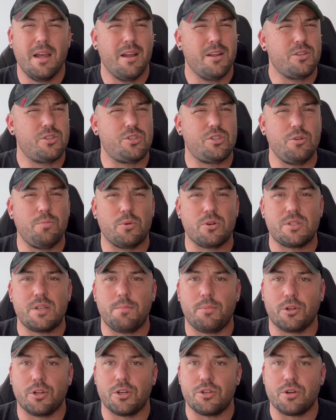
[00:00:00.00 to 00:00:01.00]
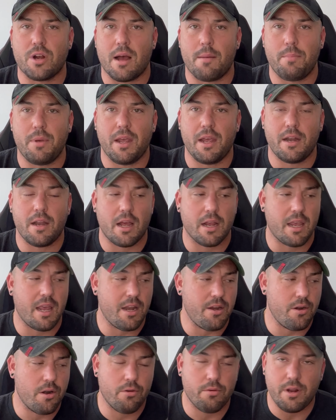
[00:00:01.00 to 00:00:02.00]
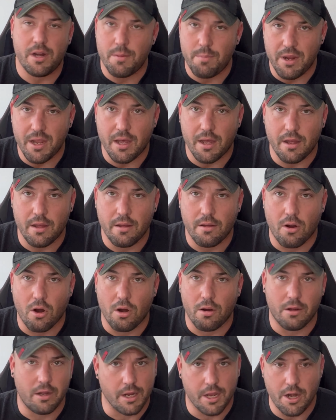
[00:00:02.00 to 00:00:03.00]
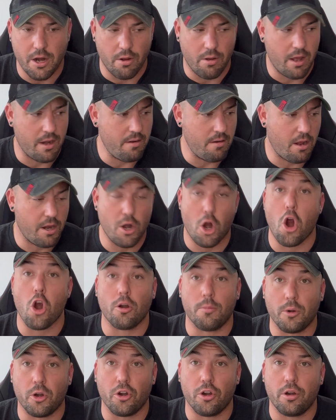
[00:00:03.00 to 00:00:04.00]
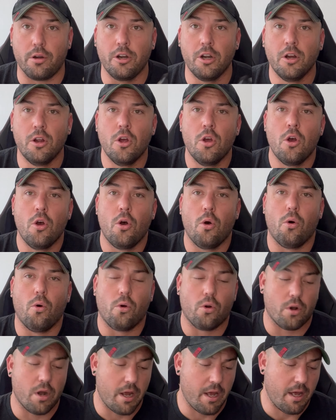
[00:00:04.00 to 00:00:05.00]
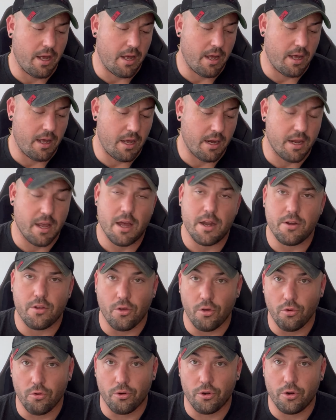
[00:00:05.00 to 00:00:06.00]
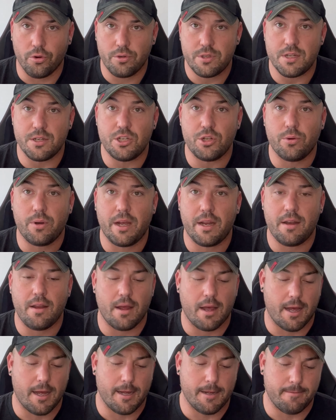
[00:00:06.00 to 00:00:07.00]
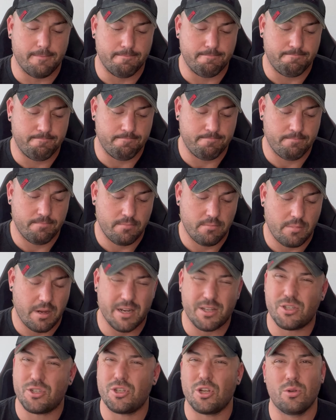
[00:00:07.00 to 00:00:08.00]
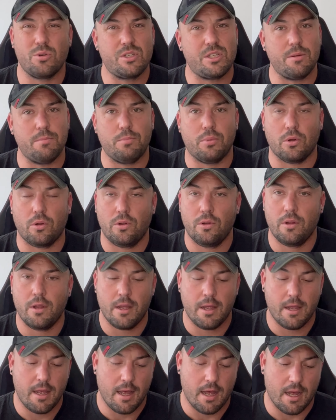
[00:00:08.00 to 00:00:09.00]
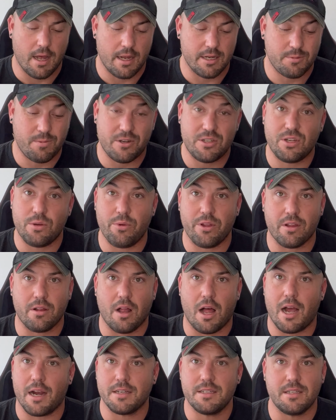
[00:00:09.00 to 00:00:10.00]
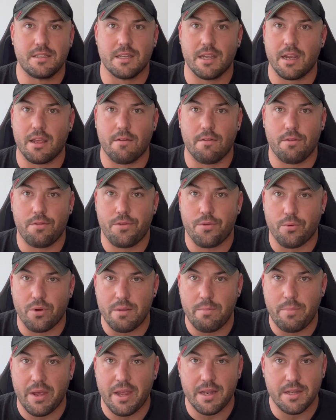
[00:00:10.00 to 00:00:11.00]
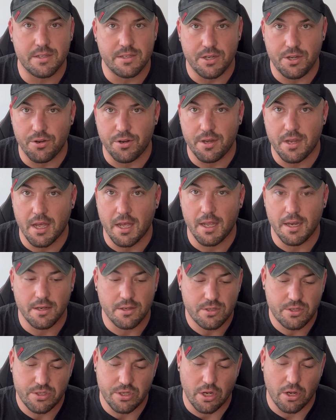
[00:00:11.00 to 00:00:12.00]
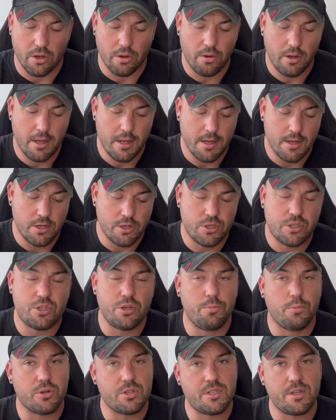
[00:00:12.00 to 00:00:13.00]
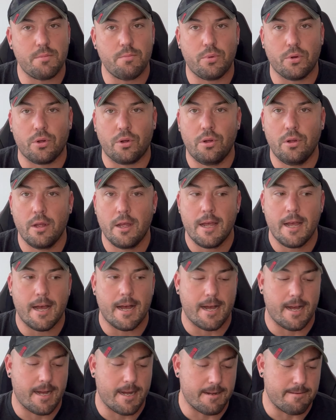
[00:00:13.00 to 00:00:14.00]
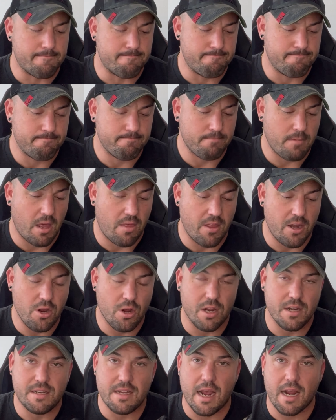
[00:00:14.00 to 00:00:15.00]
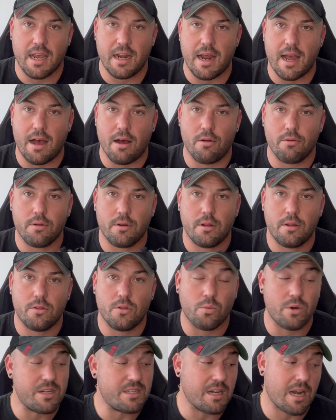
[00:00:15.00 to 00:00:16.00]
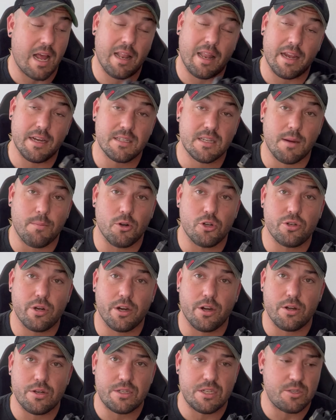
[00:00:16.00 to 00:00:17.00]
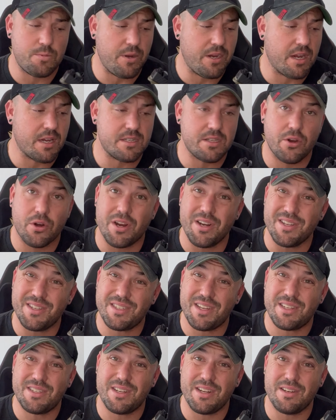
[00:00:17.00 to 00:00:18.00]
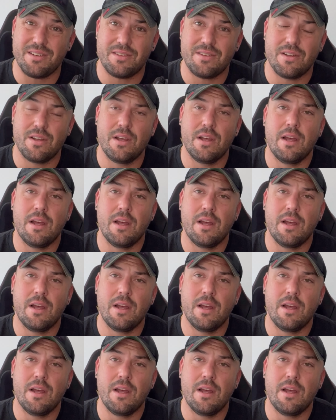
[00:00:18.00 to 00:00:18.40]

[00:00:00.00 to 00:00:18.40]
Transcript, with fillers: Super simple to drop in. Again, you don't need to be a, a you know, an, an armor or a, a gun guru to do it. Um, it's so simple, uh, especially with Glocks. It's like three pins and you're done. So super simple. Um, and then you can deck it out. The reason I like skimmer triggers is because they're consistent.